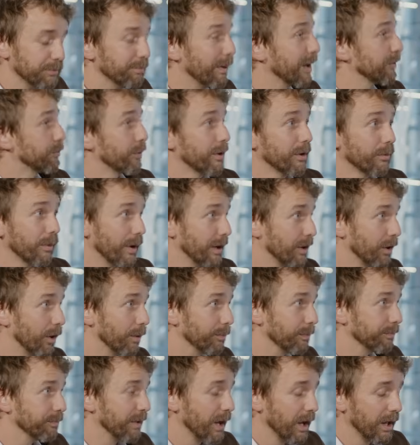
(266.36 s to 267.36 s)
might very well
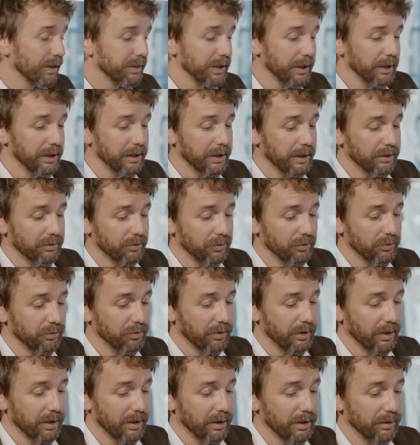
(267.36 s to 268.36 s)
come. I think
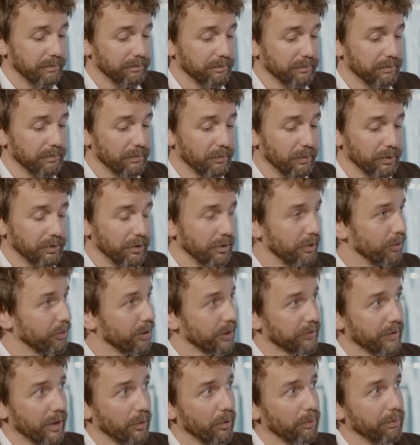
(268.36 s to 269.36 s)
it's when you
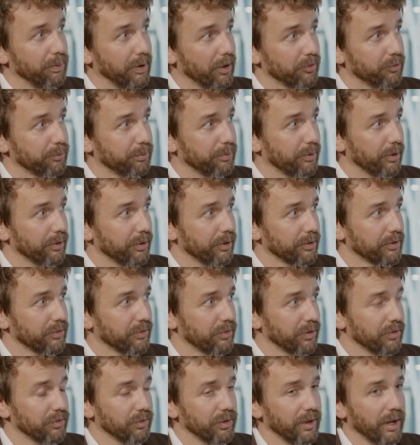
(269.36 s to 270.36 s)
look at our Plus
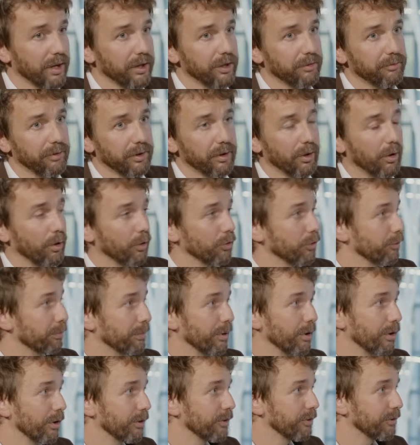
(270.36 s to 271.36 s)
product, it's kind of an odd
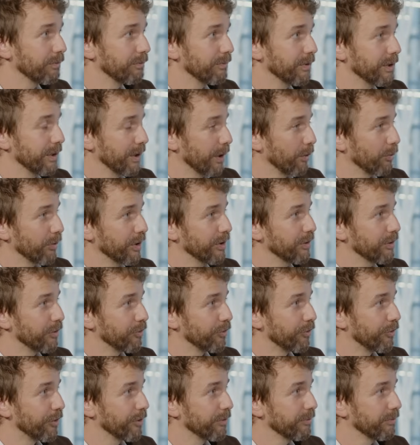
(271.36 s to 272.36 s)
bird in our
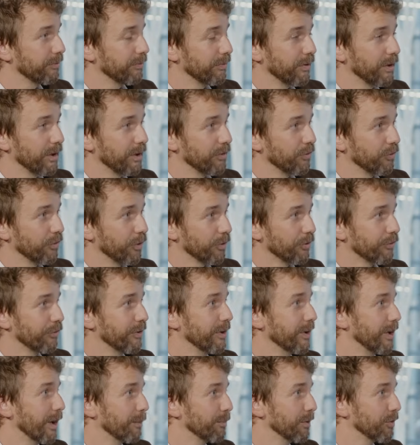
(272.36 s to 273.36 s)
industry. It's not
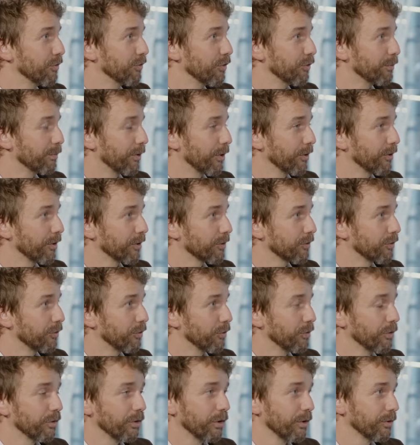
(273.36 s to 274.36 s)
really a business product,
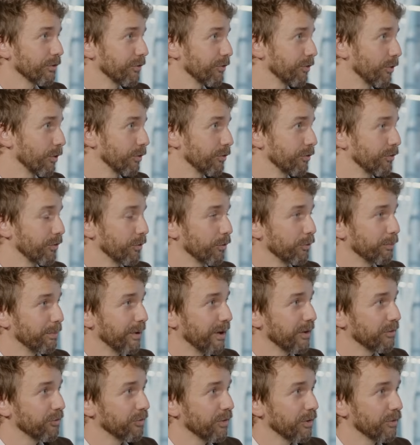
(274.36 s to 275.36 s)
so you can't charge those
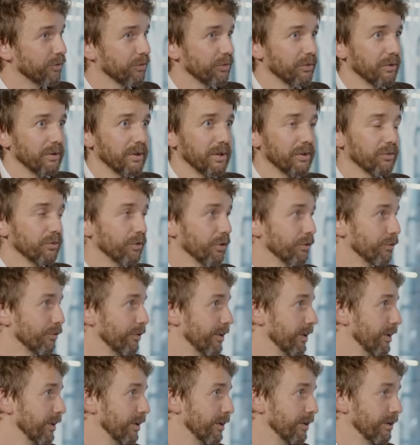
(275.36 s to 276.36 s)
prices. It's not
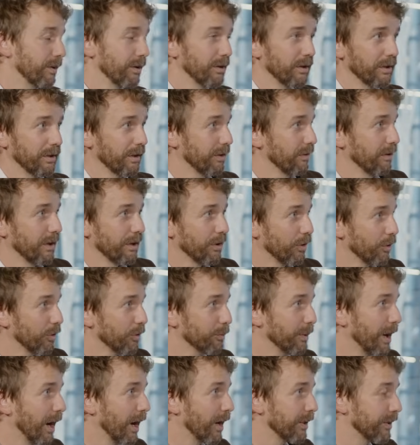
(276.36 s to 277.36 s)
really
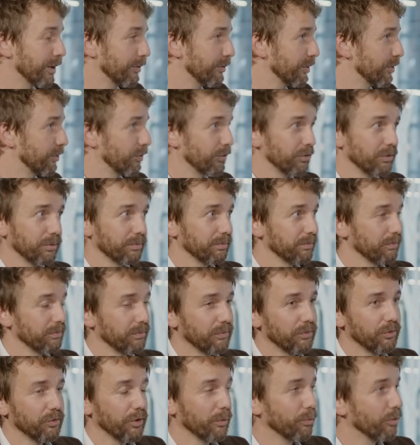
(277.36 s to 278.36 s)
economy either. It's
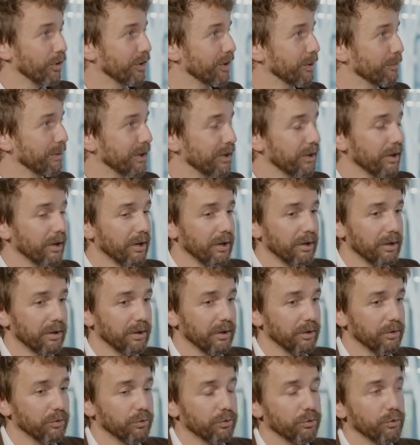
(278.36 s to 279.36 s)
somewhere in the middle,
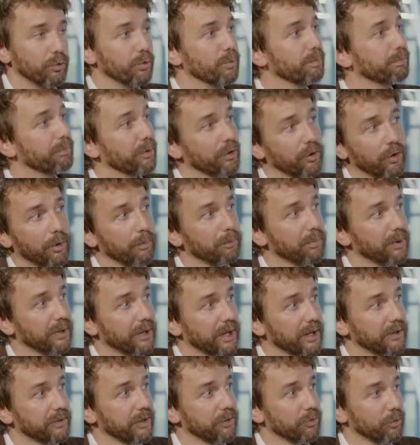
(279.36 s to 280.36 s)
super
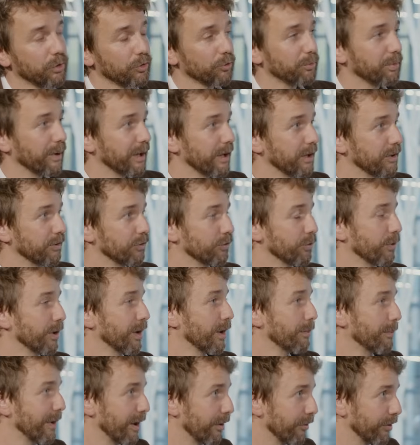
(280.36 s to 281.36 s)
complicated to explain to
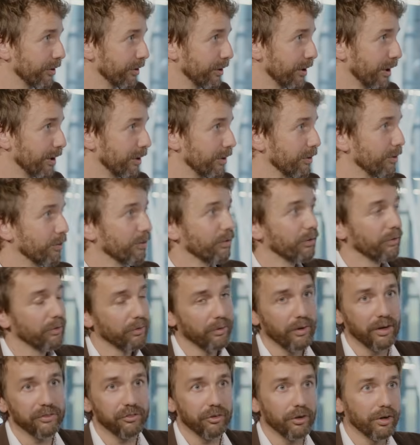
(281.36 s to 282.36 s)
an American
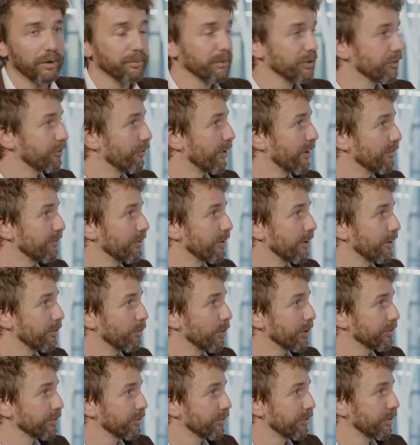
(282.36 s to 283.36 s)
or a German traveler
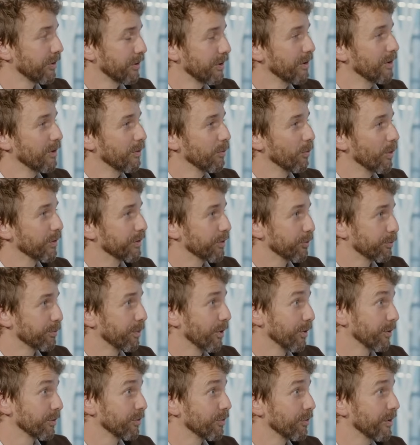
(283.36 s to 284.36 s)
what this
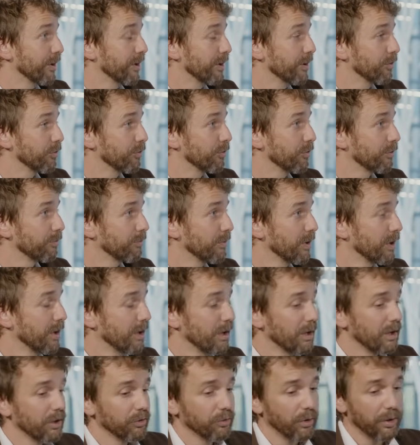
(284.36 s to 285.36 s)
product really is.
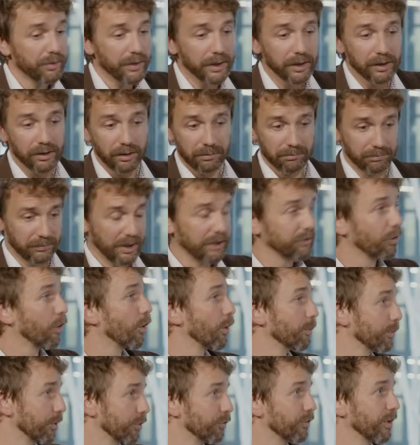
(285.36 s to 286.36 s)
So I think that
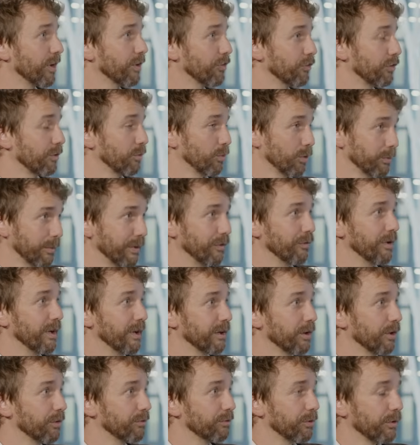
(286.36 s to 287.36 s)
harmonization would be
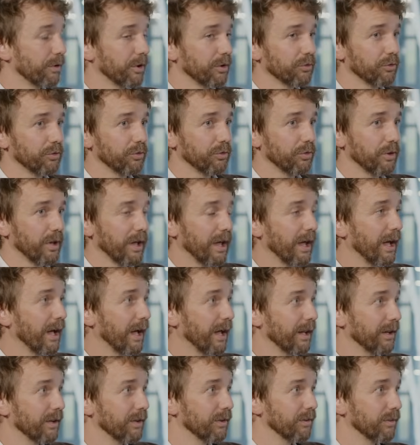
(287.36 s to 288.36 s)
really good for us,
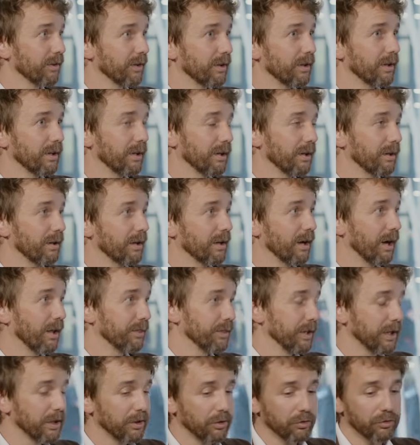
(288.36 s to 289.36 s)
and I
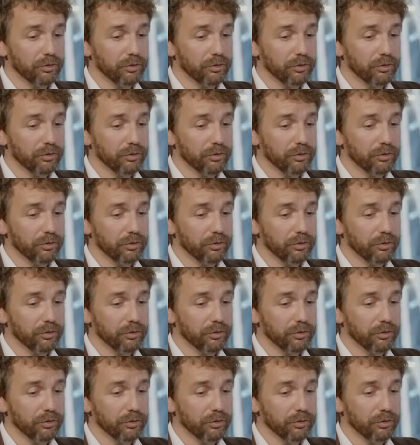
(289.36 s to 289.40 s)
think you